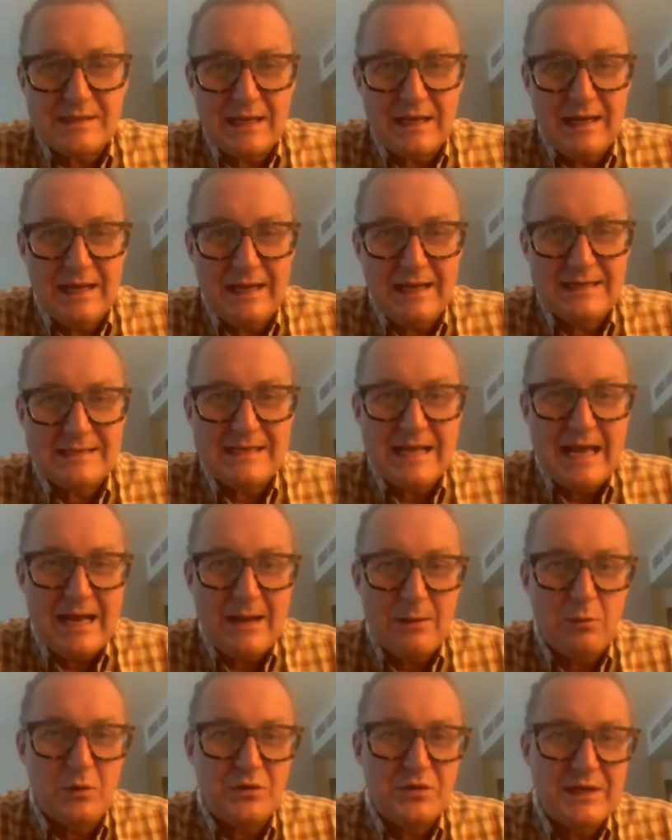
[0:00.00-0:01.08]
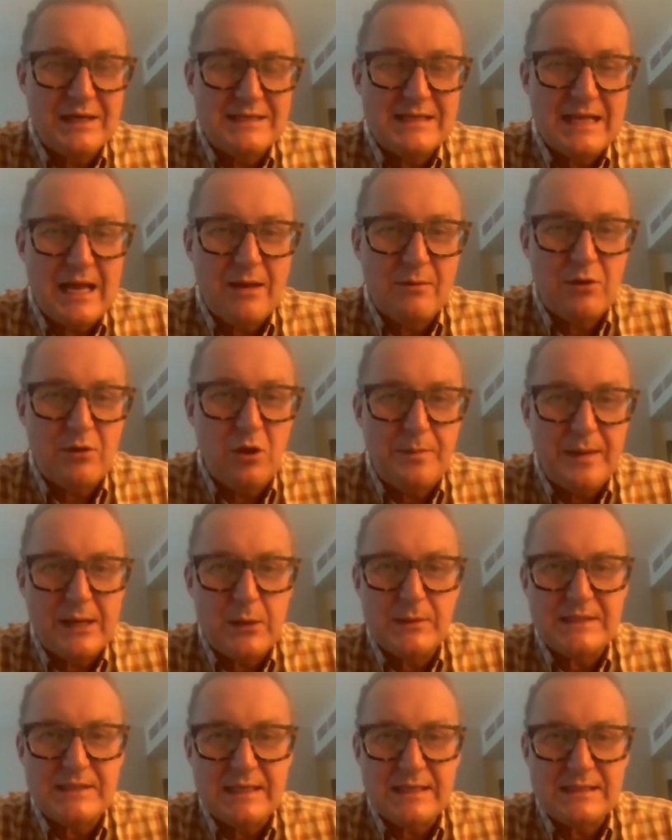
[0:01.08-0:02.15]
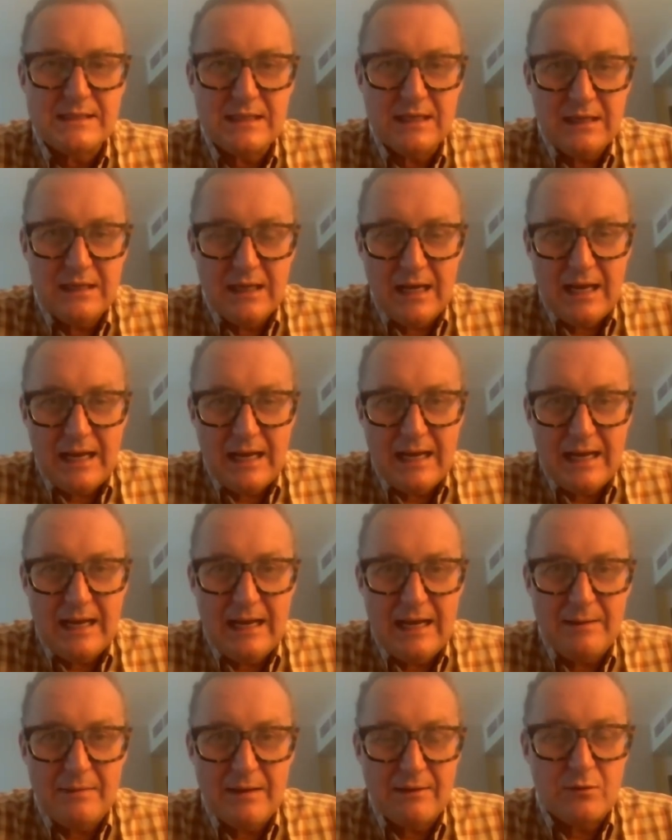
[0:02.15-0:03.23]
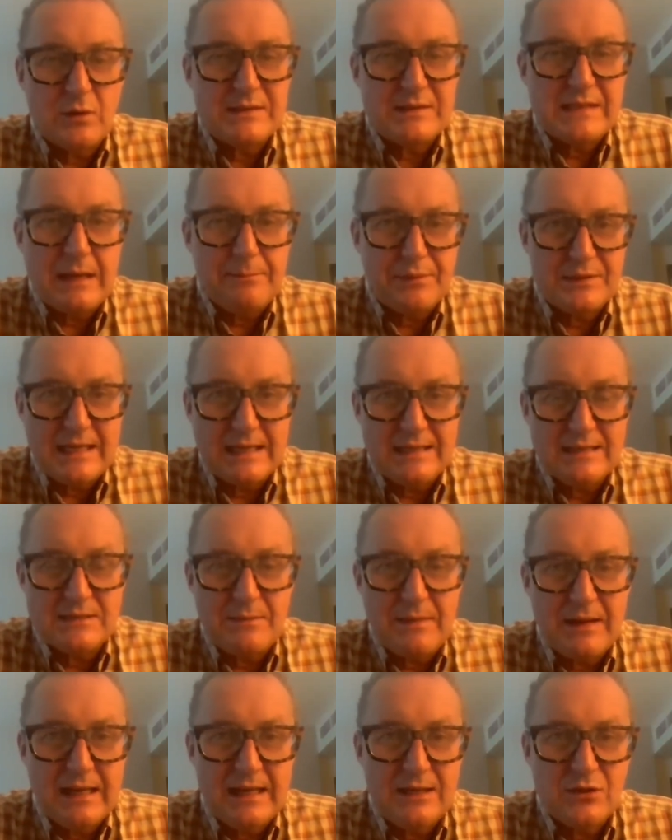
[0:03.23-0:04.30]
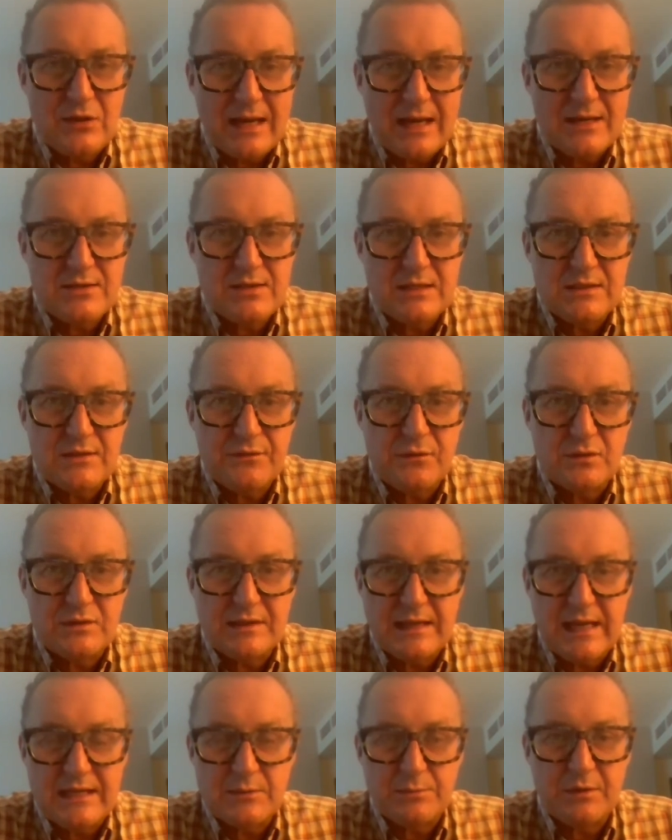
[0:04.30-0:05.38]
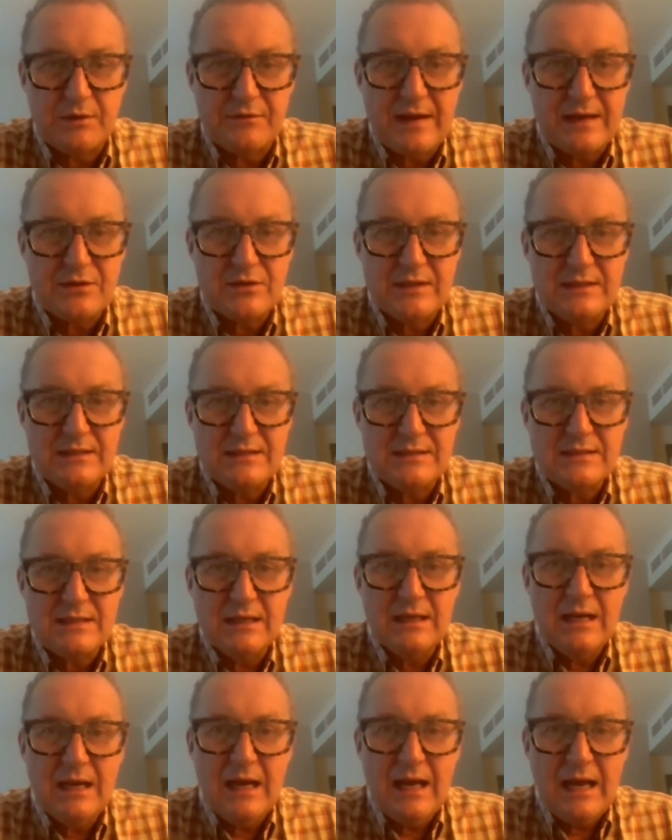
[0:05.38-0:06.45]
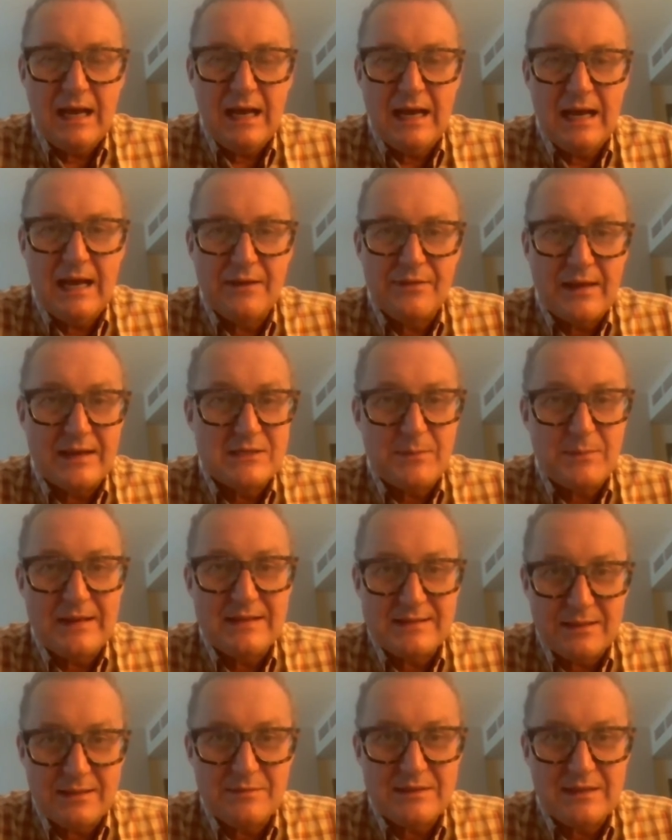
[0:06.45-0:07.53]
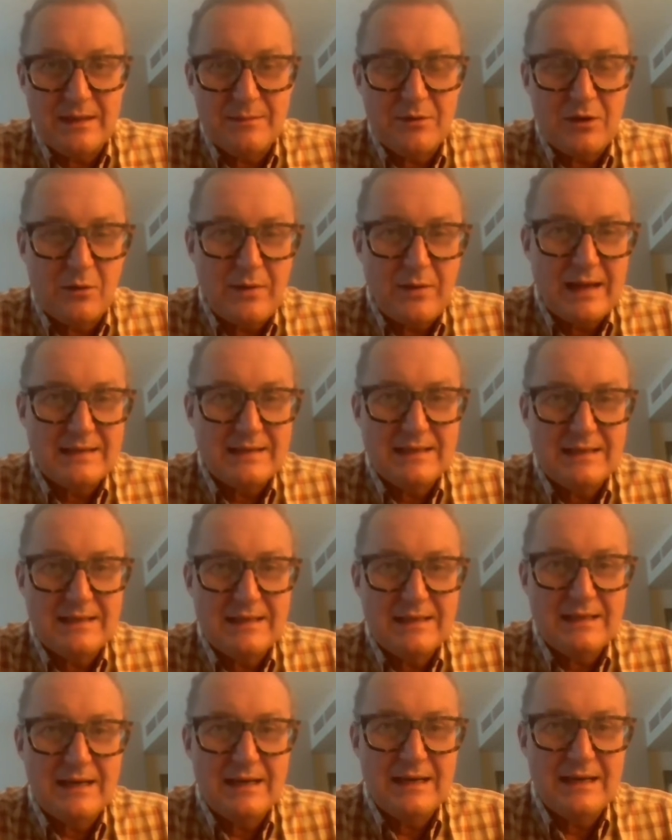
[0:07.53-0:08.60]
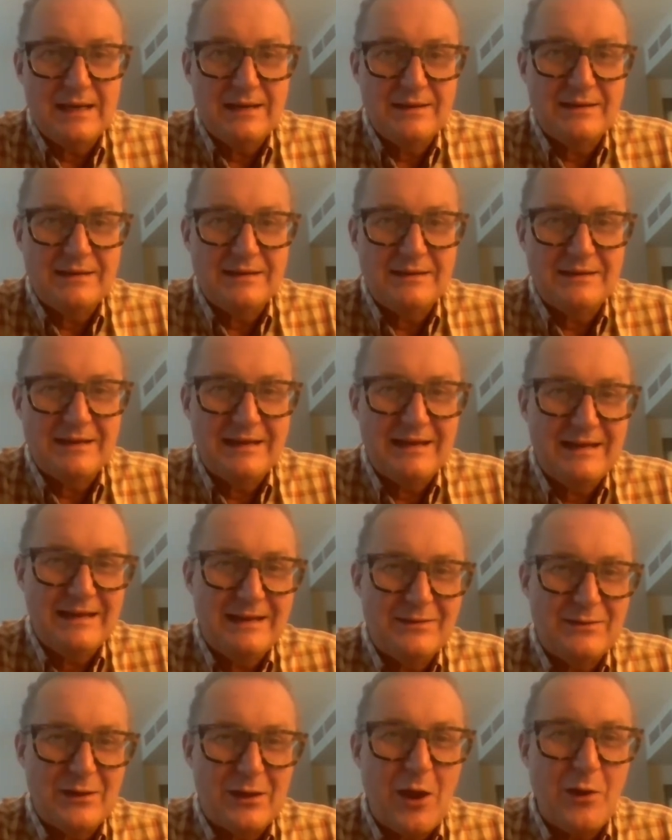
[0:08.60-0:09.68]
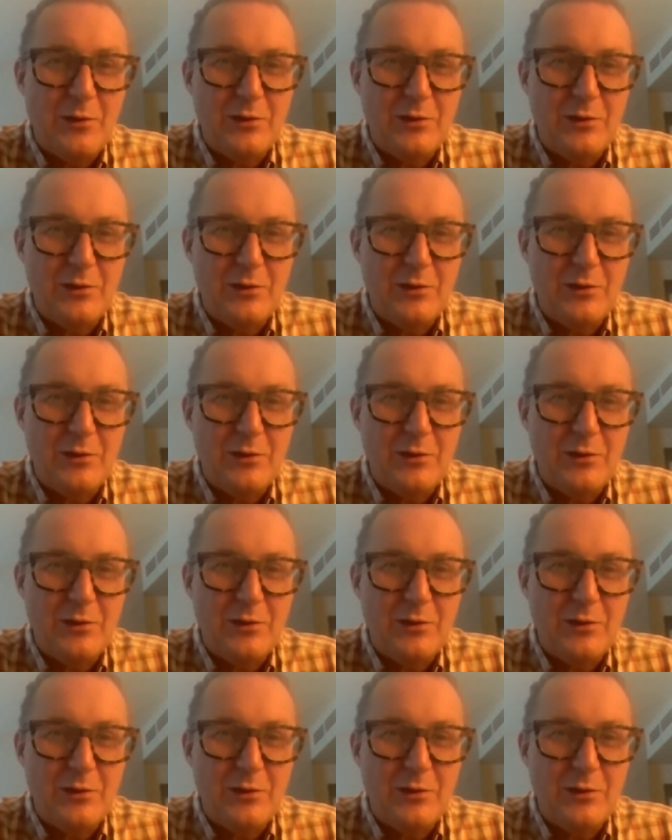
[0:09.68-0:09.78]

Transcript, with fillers: uh, he's now or she's now ubiquitous. Um, and of course, that presents many challenges for today's professions. Uh, they spend some time correcting uh, the, the, the go-